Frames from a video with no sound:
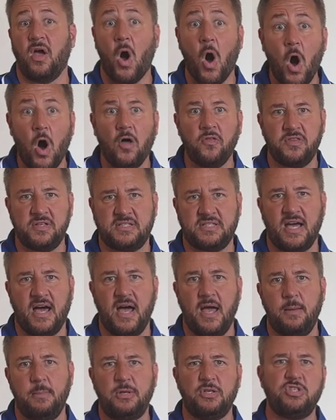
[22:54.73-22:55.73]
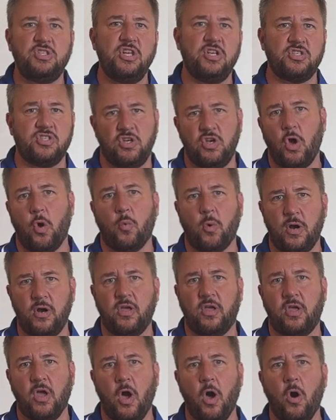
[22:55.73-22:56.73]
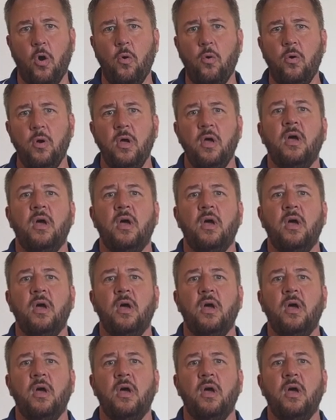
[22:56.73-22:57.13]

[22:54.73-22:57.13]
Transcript: all the time and she doesn't know where to go,